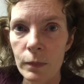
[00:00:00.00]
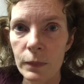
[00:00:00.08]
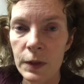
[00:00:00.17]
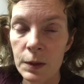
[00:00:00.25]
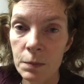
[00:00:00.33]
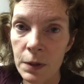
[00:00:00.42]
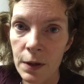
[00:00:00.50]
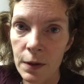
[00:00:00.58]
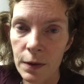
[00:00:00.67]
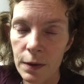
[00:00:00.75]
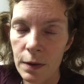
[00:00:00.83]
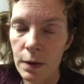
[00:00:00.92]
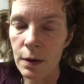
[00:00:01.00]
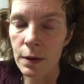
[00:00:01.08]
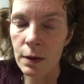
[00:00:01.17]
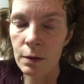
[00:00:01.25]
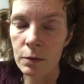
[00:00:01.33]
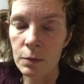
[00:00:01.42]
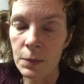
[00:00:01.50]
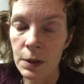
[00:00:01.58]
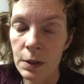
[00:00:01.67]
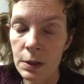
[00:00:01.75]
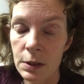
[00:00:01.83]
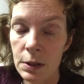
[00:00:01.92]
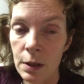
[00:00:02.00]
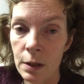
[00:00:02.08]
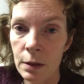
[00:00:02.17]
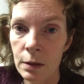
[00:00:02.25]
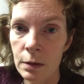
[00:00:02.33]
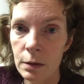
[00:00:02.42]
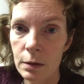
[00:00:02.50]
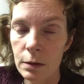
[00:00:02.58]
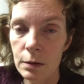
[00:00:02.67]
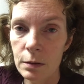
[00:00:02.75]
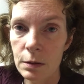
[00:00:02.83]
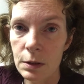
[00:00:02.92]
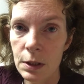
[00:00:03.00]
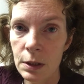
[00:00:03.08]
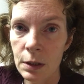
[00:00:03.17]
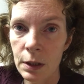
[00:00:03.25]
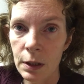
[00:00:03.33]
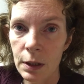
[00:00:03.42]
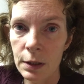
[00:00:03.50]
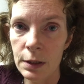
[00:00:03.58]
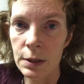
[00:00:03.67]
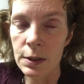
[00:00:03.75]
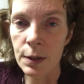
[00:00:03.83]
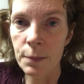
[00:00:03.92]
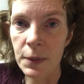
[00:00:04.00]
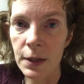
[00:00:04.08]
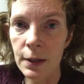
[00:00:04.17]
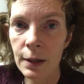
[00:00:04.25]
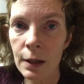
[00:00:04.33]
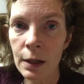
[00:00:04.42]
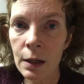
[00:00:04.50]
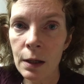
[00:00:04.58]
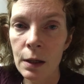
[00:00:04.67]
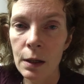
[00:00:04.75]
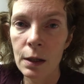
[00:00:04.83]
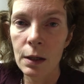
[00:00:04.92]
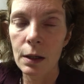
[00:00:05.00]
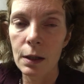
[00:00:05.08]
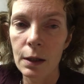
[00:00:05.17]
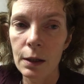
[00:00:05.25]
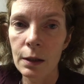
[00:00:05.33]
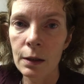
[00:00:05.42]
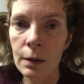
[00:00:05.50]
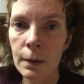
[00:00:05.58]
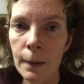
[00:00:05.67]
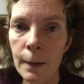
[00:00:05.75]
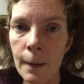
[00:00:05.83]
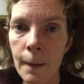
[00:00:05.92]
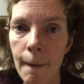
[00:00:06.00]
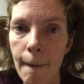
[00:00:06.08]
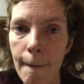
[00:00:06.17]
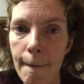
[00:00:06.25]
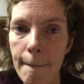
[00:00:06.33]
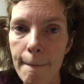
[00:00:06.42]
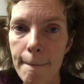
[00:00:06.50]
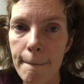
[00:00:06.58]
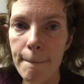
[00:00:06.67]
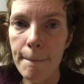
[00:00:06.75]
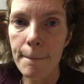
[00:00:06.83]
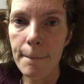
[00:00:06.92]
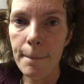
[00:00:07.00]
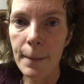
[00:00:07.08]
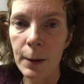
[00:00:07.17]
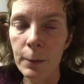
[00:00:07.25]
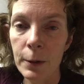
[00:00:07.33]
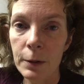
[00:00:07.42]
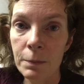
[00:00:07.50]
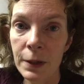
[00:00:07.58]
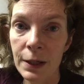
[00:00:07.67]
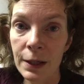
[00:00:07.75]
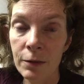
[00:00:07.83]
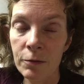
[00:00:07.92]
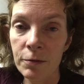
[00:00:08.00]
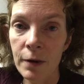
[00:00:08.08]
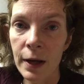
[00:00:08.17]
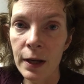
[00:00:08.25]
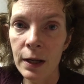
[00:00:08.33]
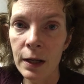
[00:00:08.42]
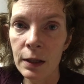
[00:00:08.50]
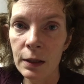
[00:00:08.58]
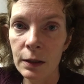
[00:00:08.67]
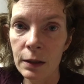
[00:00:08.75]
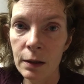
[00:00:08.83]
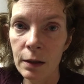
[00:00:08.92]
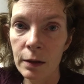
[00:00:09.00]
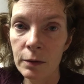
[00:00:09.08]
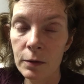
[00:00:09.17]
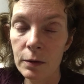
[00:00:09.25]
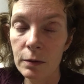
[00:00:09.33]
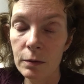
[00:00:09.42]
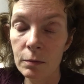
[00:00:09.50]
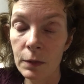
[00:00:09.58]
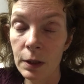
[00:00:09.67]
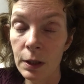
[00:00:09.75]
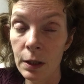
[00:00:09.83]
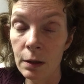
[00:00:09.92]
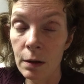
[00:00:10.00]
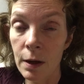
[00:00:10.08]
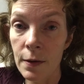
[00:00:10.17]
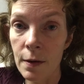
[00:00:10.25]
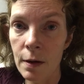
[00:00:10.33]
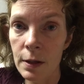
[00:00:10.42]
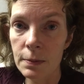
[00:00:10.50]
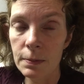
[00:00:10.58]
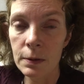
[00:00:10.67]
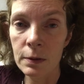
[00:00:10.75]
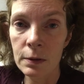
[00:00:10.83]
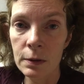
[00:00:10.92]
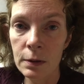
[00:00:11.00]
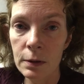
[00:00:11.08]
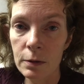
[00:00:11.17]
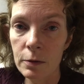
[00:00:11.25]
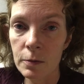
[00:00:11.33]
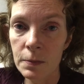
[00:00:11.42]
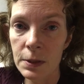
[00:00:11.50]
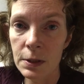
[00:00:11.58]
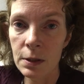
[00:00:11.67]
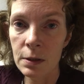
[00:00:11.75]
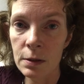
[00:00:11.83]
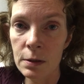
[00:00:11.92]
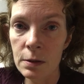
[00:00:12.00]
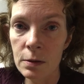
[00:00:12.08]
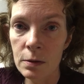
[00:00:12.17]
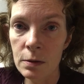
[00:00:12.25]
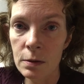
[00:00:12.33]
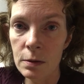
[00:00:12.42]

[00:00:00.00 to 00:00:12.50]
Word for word: did the thing with my son Tuesday night. I did something, and I worked Monday and Friday. Yeah, I Monday I got out of the hospital and I drove my son to